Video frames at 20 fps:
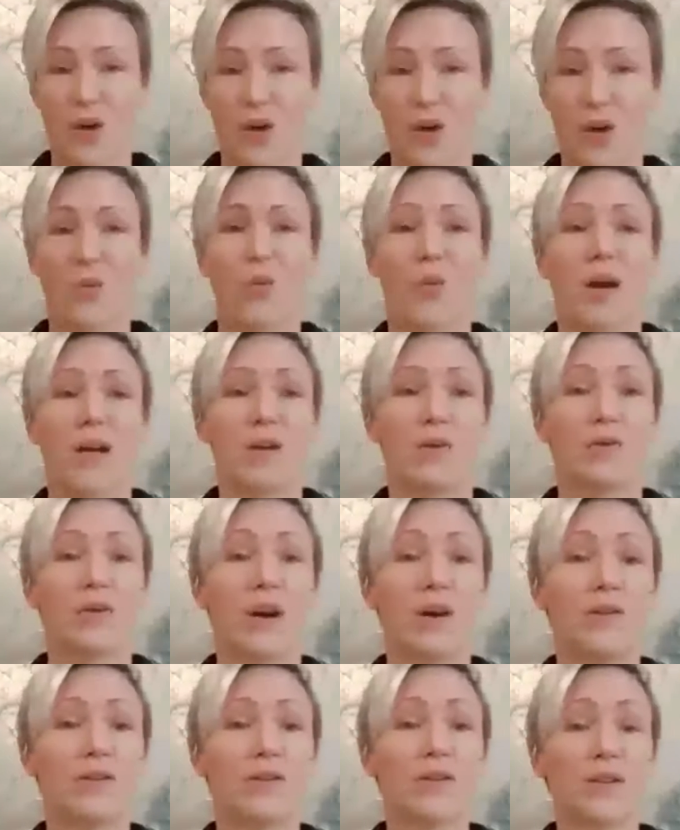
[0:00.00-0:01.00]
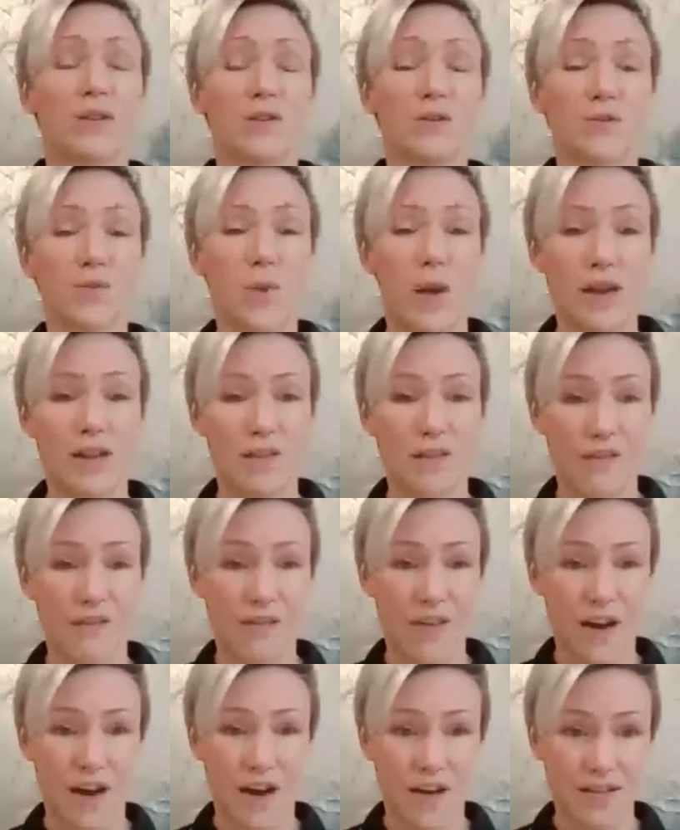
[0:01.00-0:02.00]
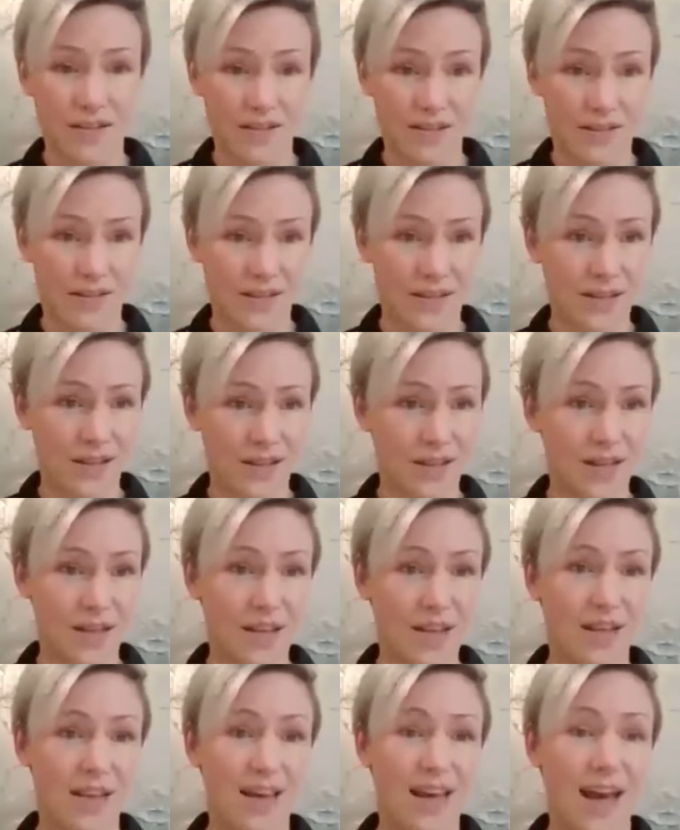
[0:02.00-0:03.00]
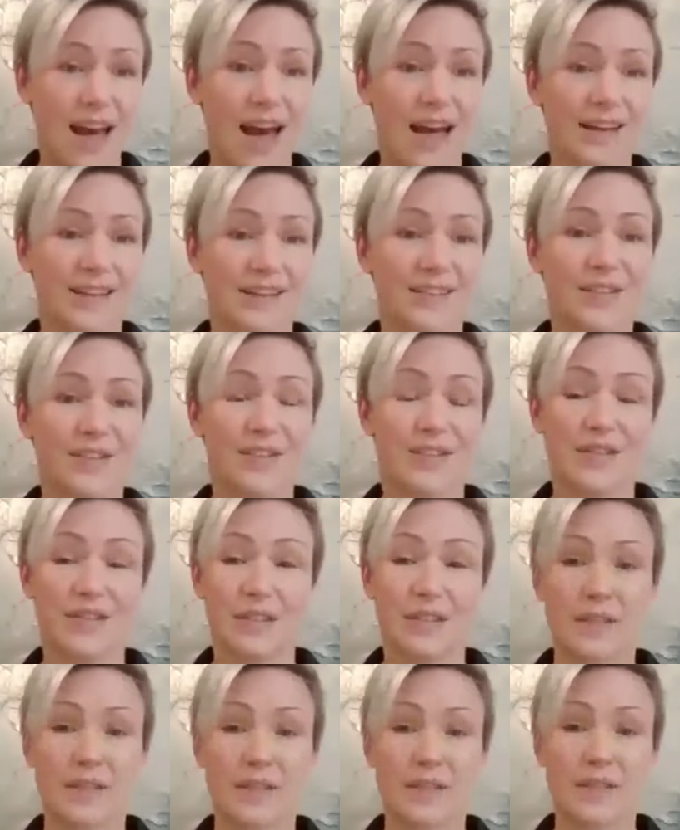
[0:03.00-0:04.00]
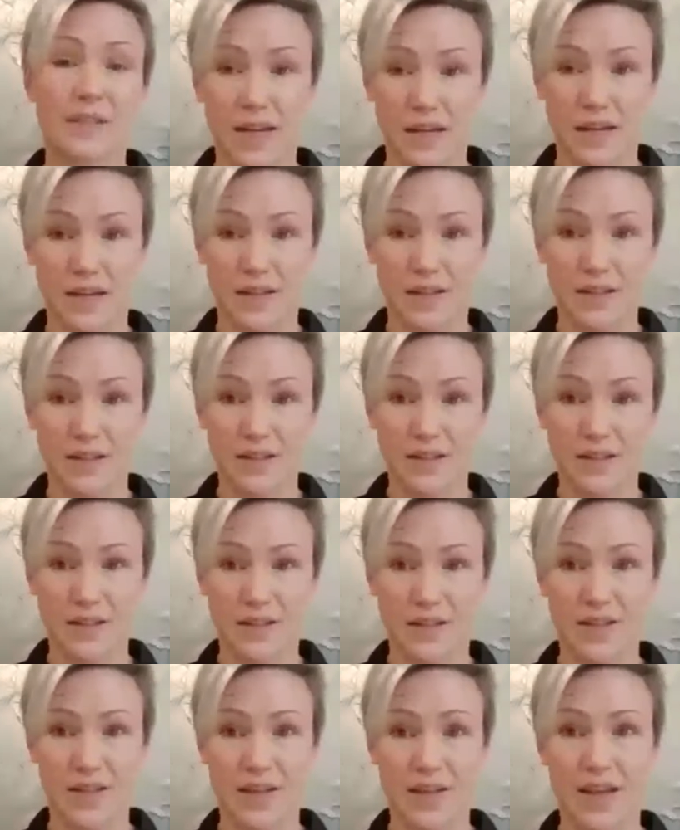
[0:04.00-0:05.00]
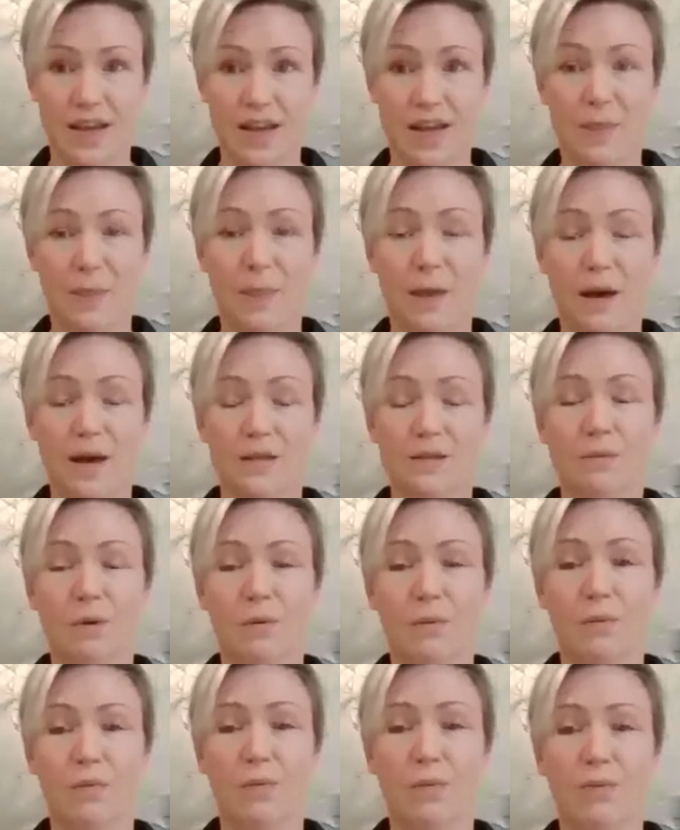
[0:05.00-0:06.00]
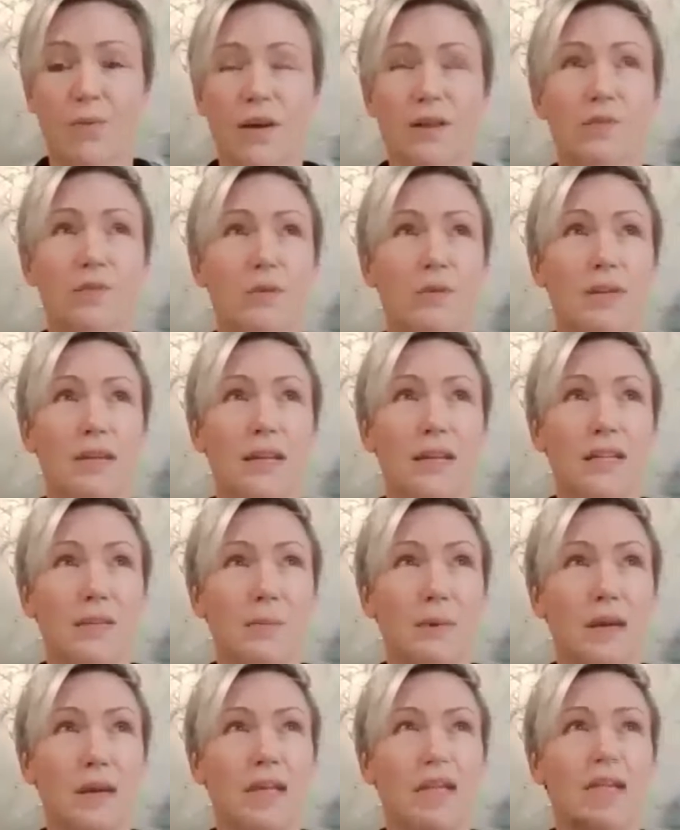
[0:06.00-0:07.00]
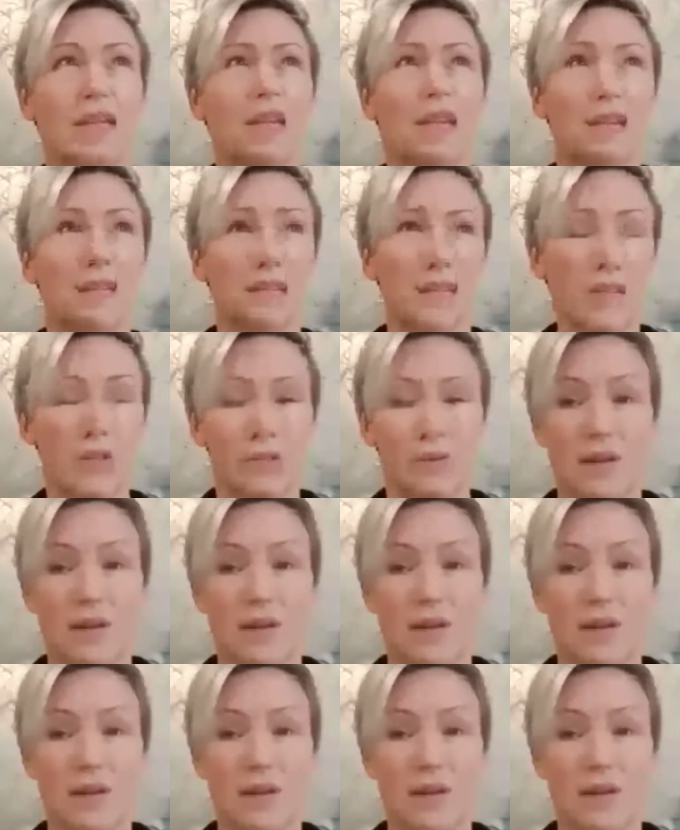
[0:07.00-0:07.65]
where you're going to lose weight fast and sustain it. And that's what we need to be considering.